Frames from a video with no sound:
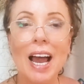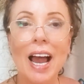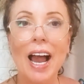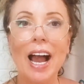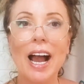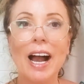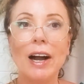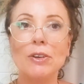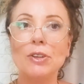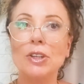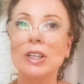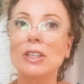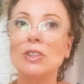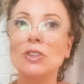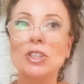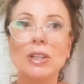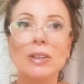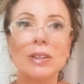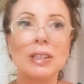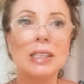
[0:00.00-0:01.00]
how you can
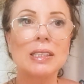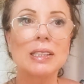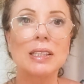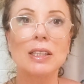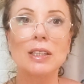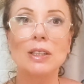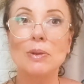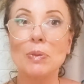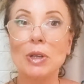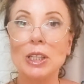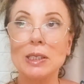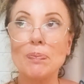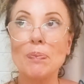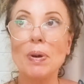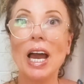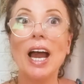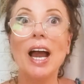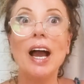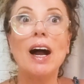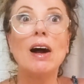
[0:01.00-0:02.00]
turn this into the most
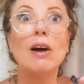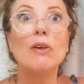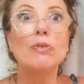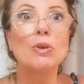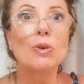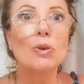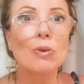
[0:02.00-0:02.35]
powerful